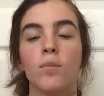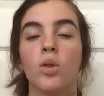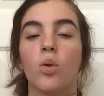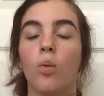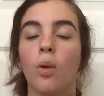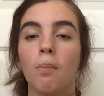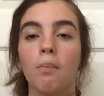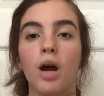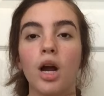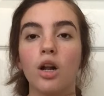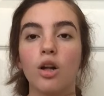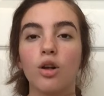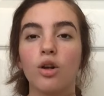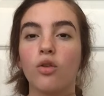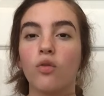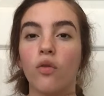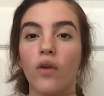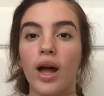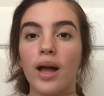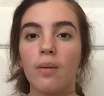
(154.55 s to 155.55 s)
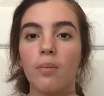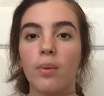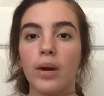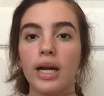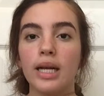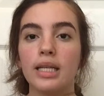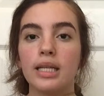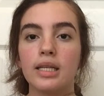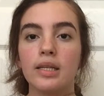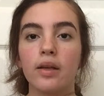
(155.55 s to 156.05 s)
One particle
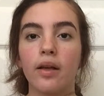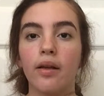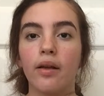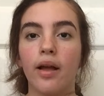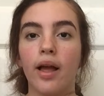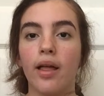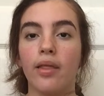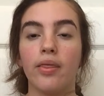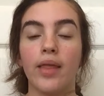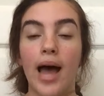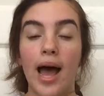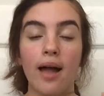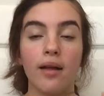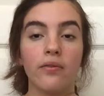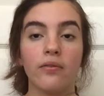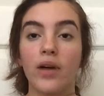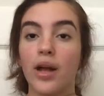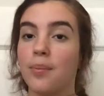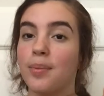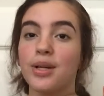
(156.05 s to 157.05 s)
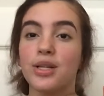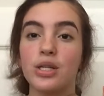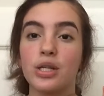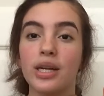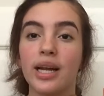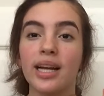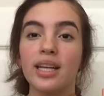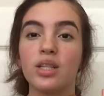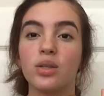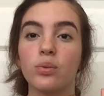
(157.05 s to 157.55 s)
vibrates, and that vibrates the
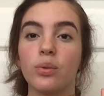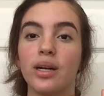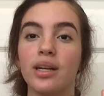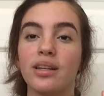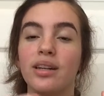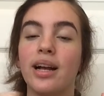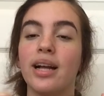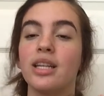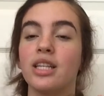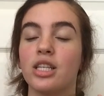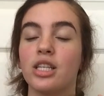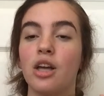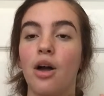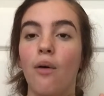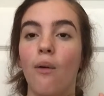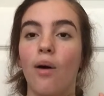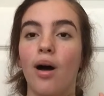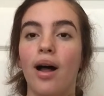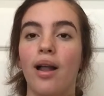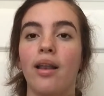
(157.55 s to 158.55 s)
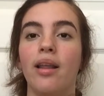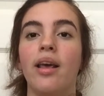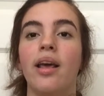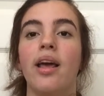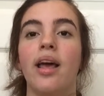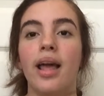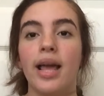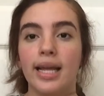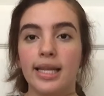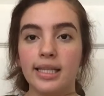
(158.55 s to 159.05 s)
next one, and so on,
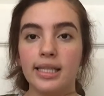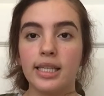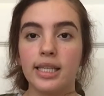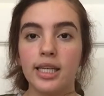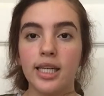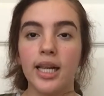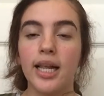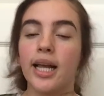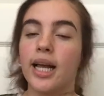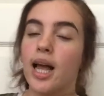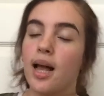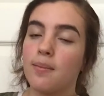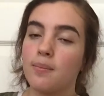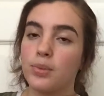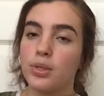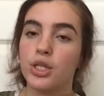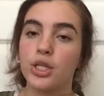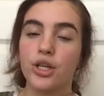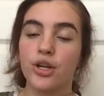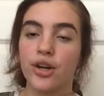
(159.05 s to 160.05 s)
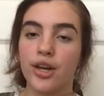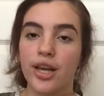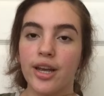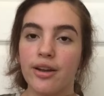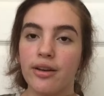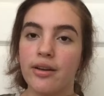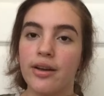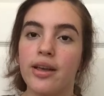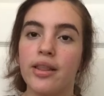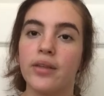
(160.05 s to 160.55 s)
until it comes to your
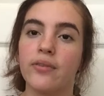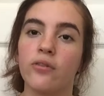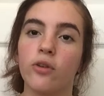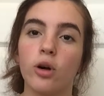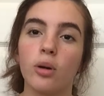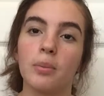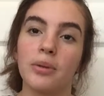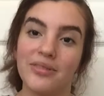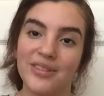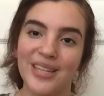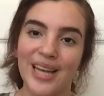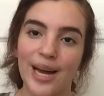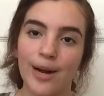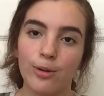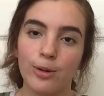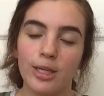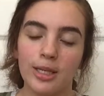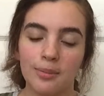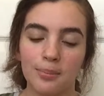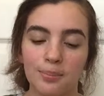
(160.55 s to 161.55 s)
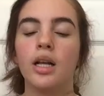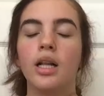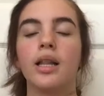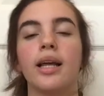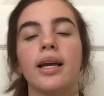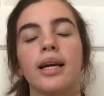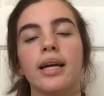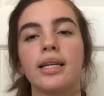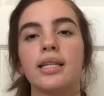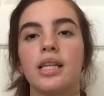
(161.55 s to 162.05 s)
ear in the form of sound.
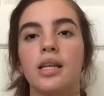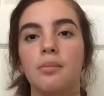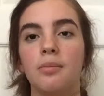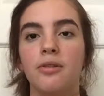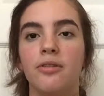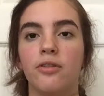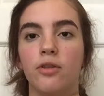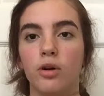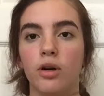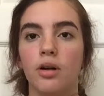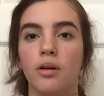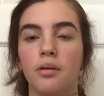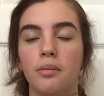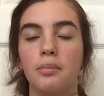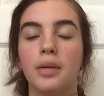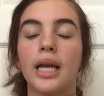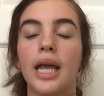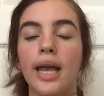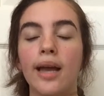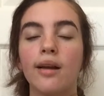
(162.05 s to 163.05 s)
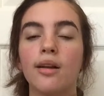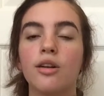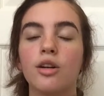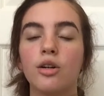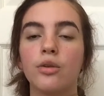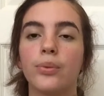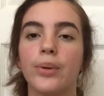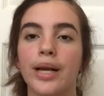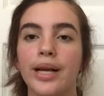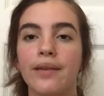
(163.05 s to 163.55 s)
Like I said before,
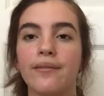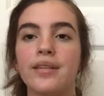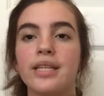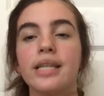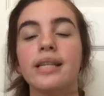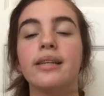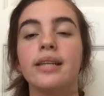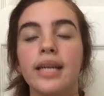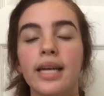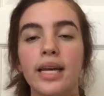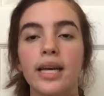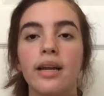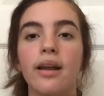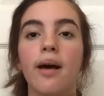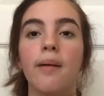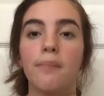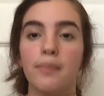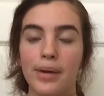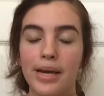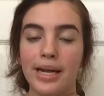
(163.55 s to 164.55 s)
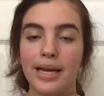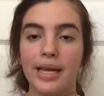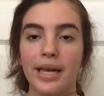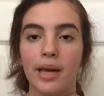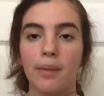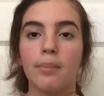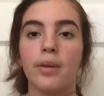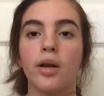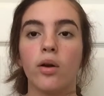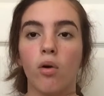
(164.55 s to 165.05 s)
mechanical waves need a
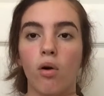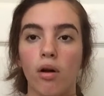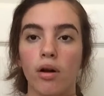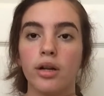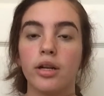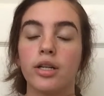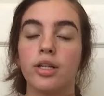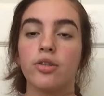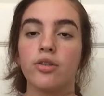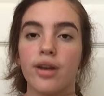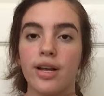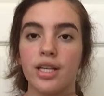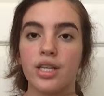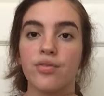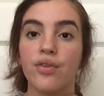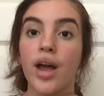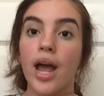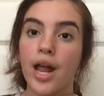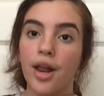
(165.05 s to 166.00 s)
medium in order to transfer